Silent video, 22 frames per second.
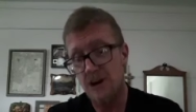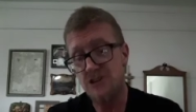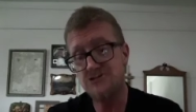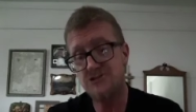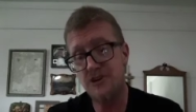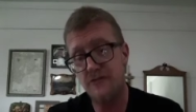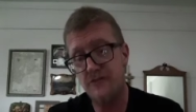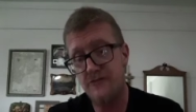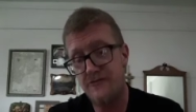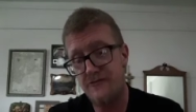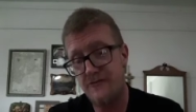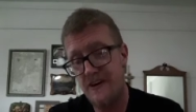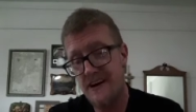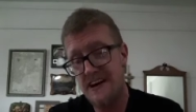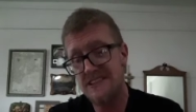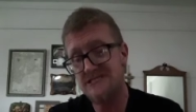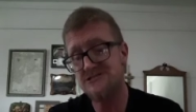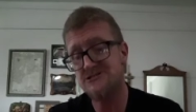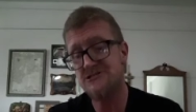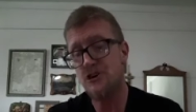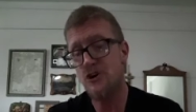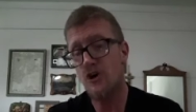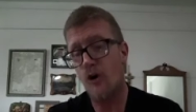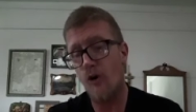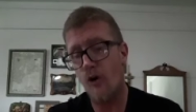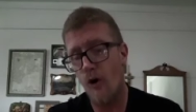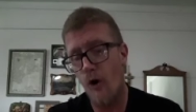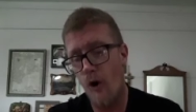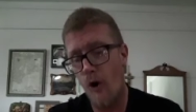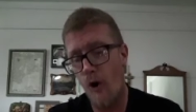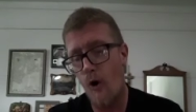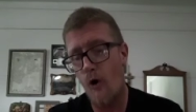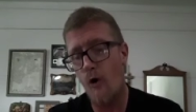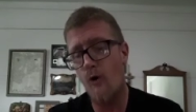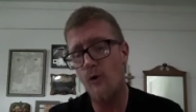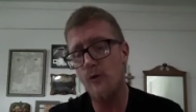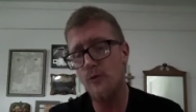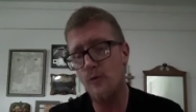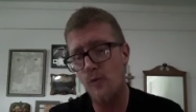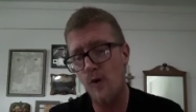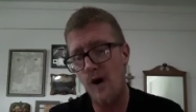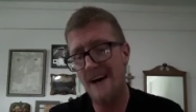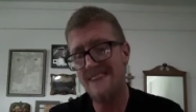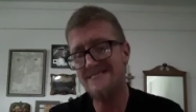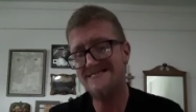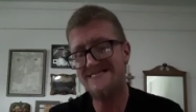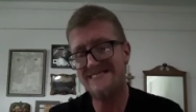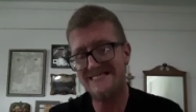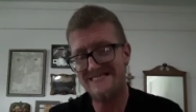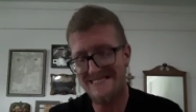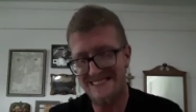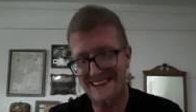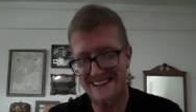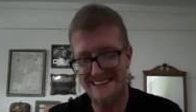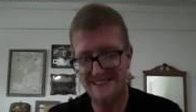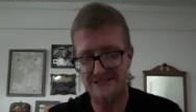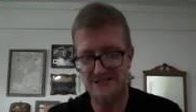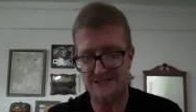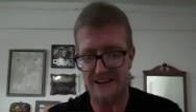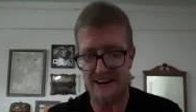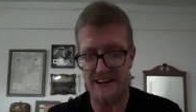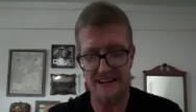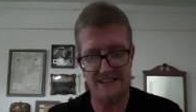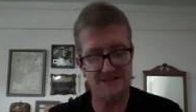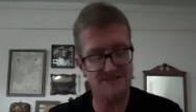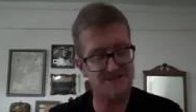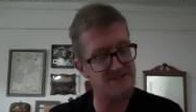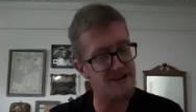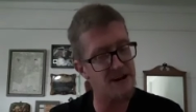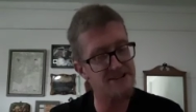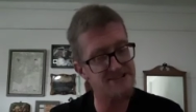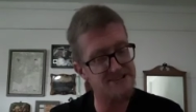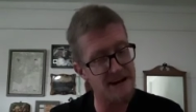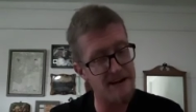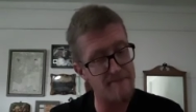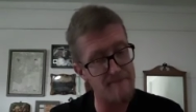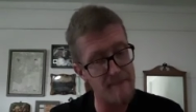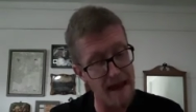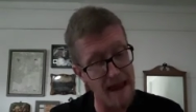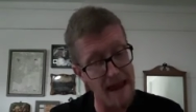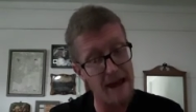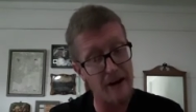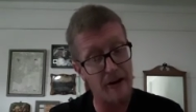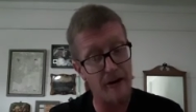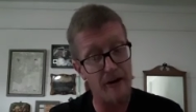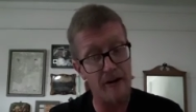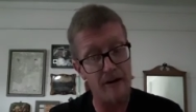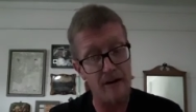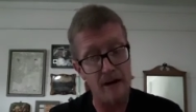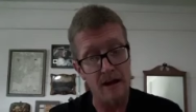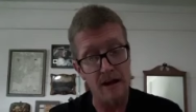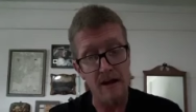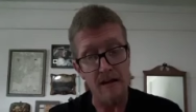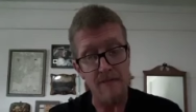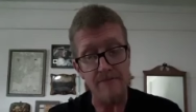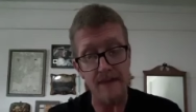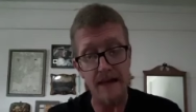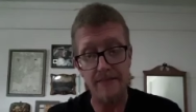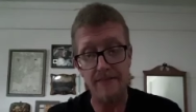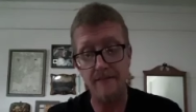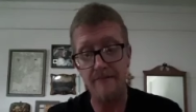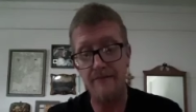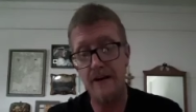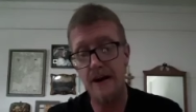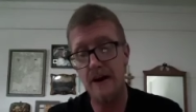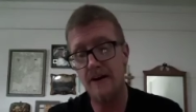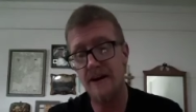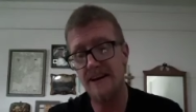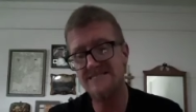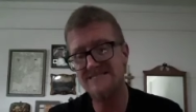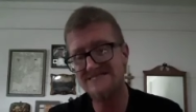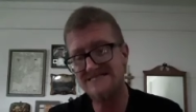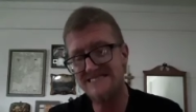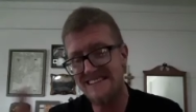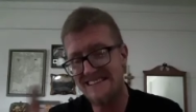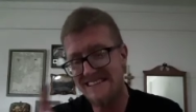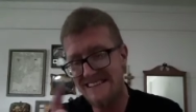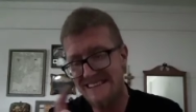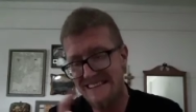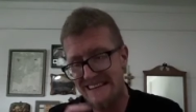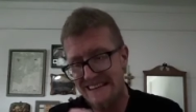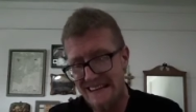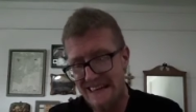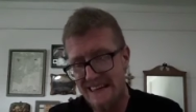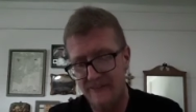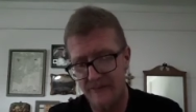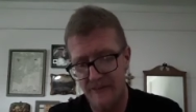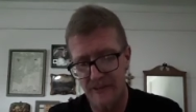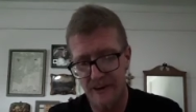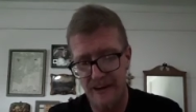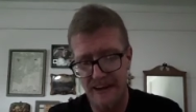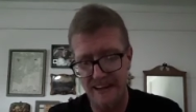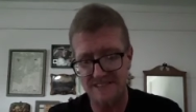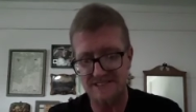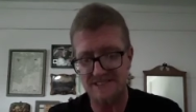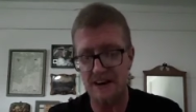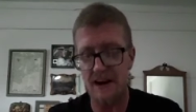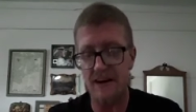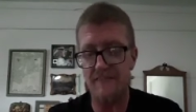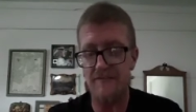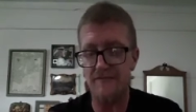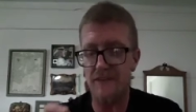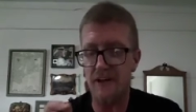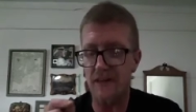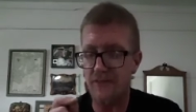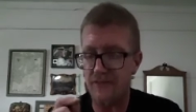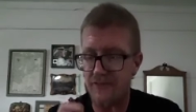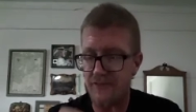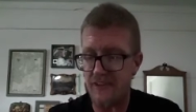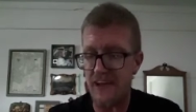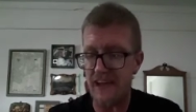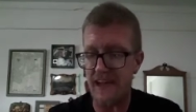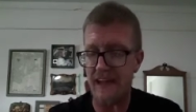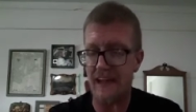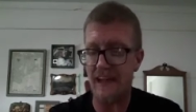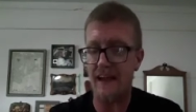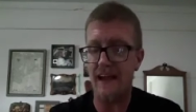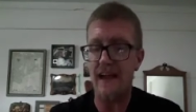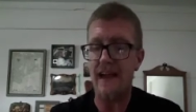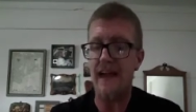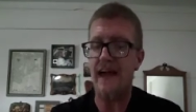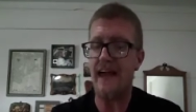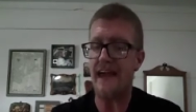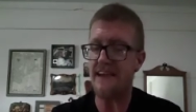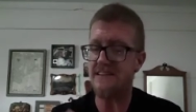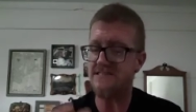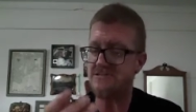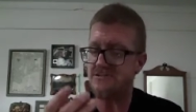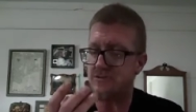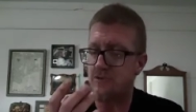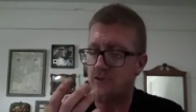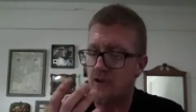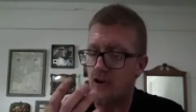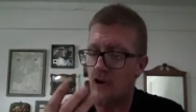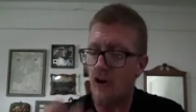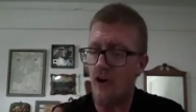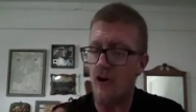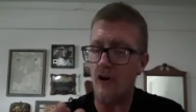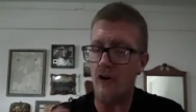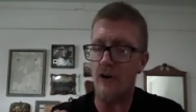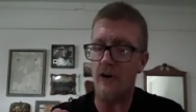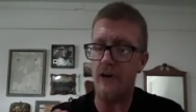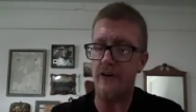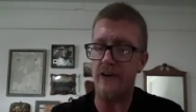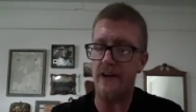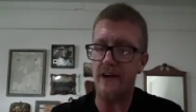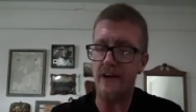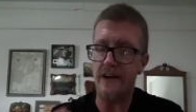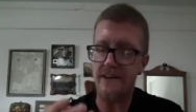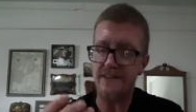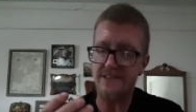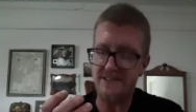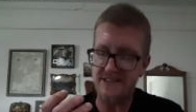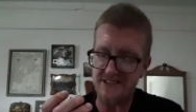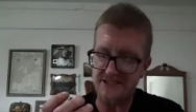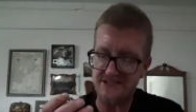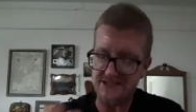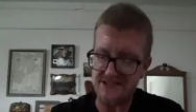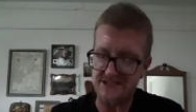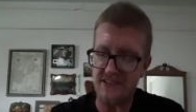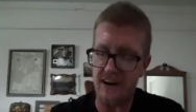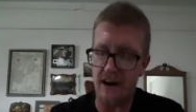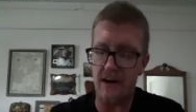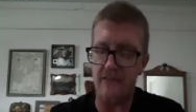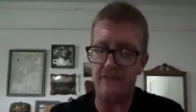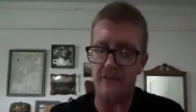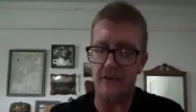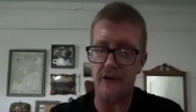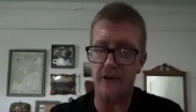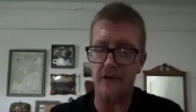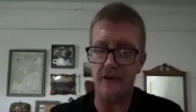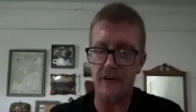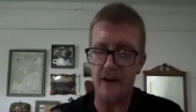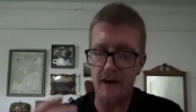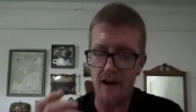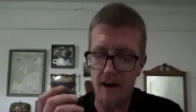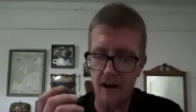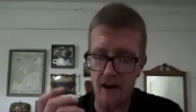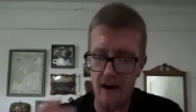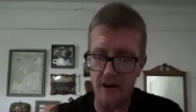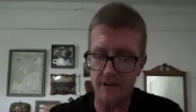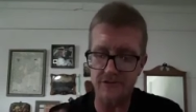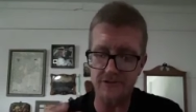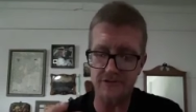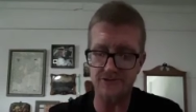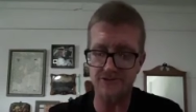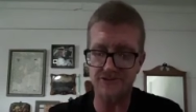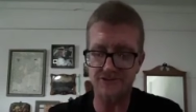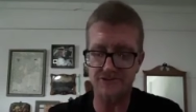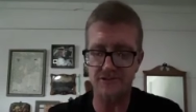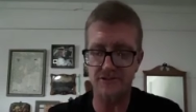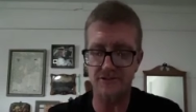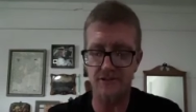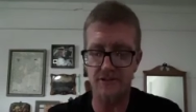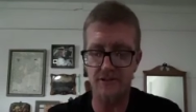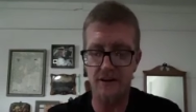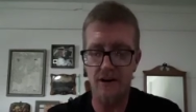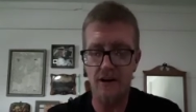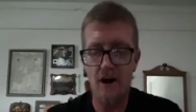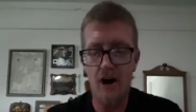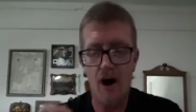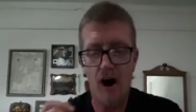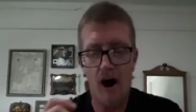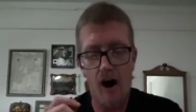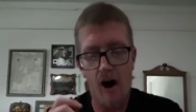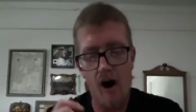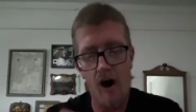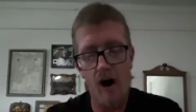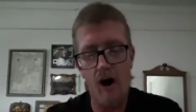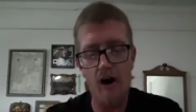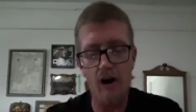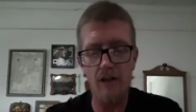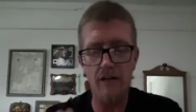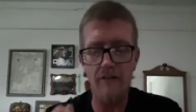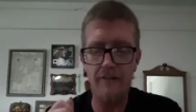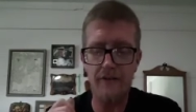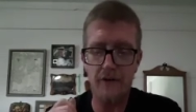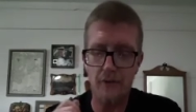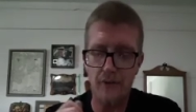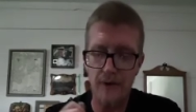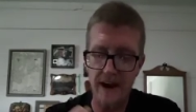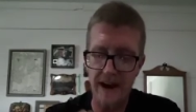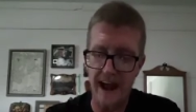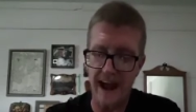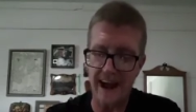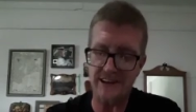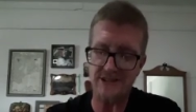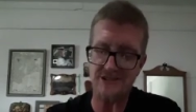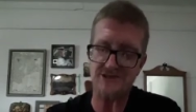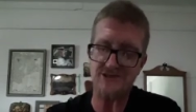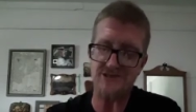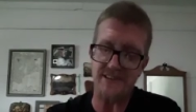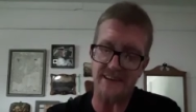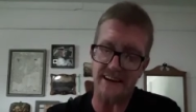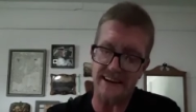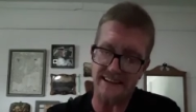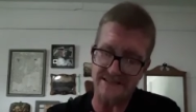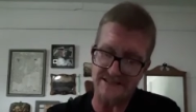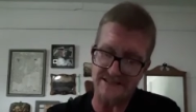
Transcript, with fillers: to fix or hold one's attention in such a manner that the very significance of the thing is learned, discovered, understood. All of creation